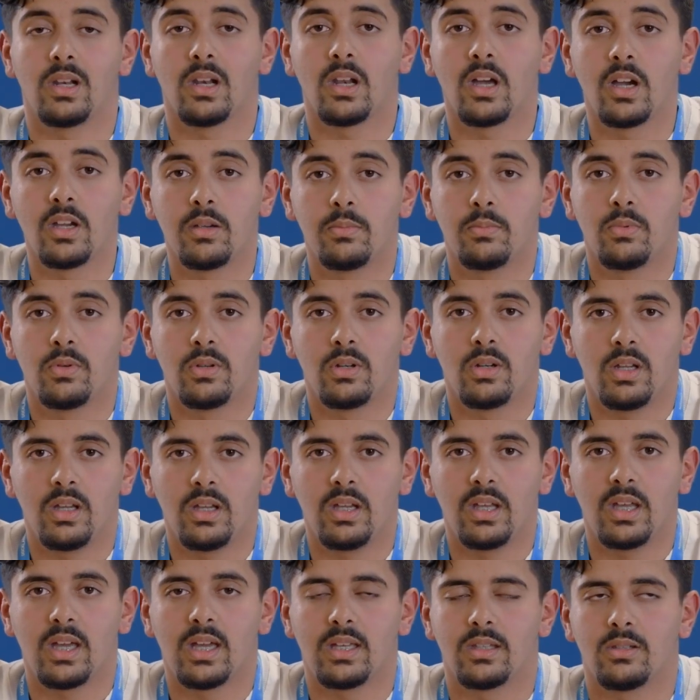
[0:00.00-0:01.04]
the
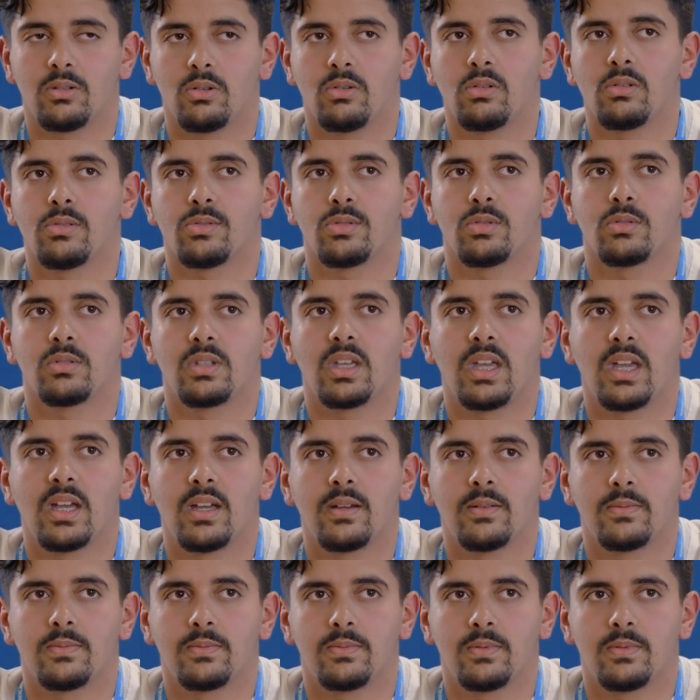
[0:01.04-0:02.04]
library and also they have